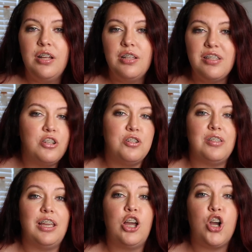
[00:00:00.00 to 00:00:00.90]
such as
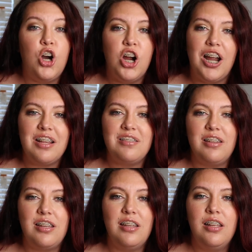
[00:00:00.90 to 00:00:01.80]
like a car
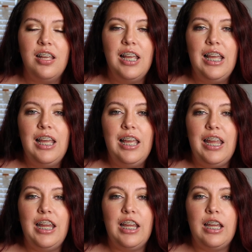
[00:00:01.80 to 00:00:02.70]
accident,
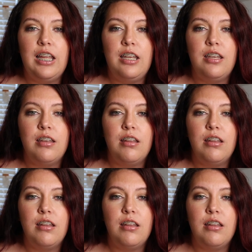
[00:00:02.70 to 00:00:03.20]
and